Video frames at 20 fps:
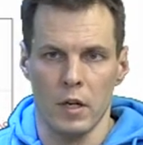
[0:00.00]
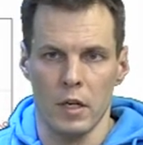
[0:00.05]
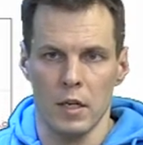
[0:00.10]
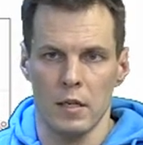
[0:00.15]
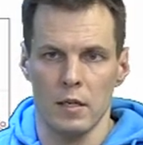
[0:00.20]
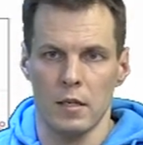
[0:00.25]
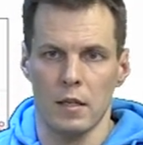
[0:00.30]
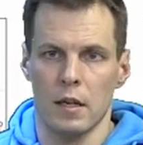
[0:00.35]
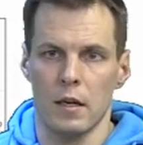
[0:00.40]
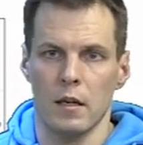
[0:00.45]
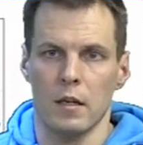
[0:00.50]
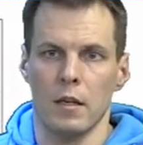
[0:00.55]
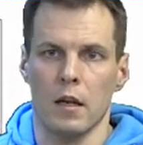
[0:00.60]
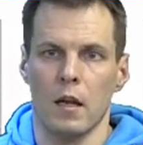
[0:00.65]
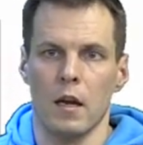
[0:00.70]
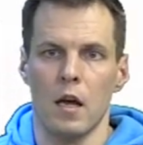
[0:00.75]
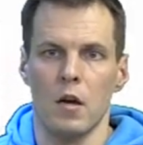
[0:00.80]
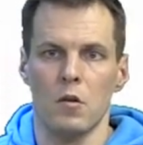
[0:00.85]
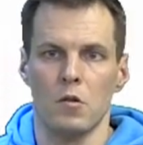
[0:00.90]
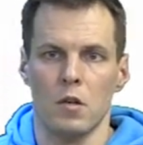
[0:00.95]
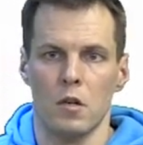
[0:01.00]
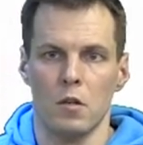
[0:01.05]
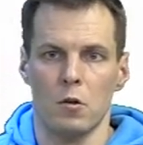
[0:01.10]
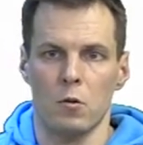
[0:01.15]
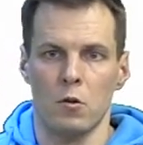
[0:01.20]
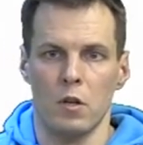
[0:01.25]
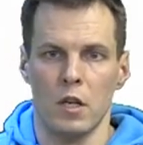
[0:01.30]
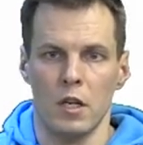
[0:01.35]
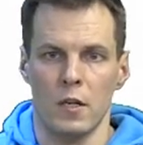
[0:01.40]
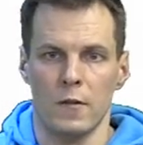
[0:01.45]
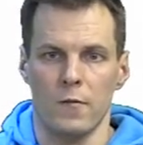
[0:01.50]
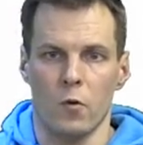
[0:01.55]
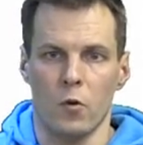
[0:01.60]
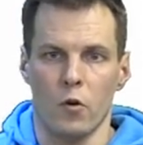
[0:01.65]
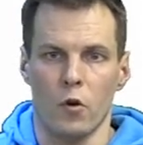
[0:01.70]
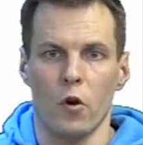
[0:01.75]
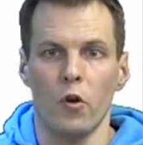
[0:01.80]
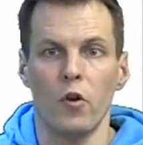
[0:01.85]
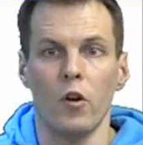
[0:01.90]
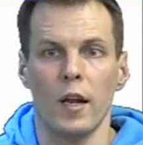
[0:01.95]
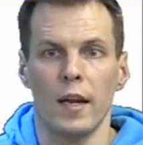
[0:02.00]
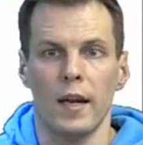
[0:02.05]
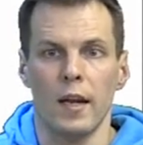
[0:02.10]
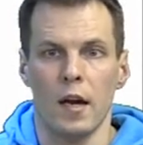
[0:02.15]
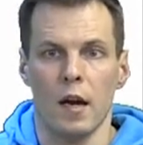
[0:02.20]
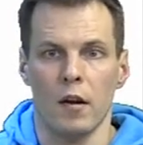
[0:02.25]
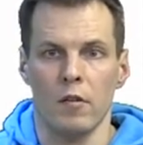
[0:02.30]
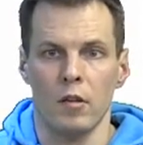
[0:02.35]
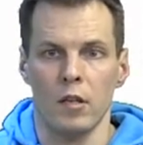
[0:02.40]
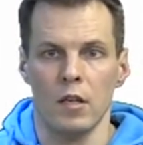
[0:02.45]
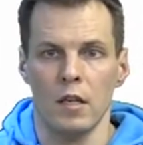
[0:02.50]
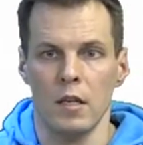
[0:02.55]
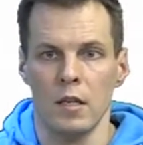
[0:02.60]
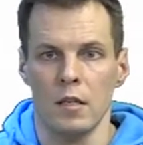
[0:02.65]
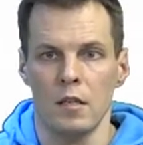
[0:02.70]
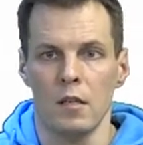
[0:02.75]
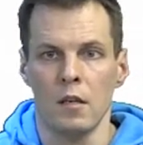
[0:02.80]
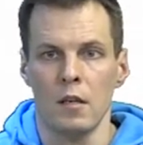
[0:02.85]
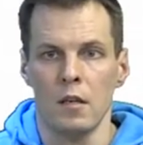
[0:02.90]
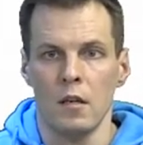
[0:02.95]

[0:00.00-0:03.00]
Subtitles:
is that it allows us to test for nonlinearities